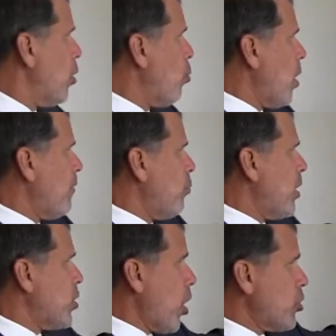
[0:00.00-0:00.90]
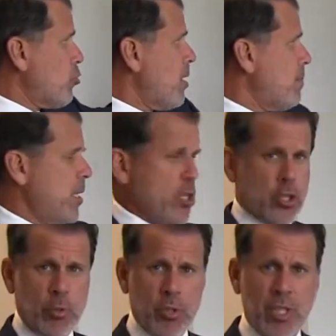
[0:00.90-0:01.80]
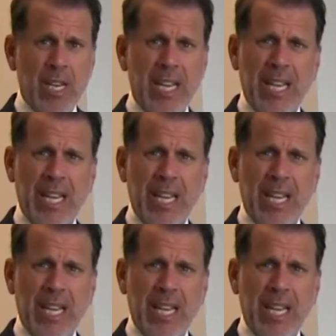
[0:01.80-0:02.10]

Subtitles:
one of which are treatment issues.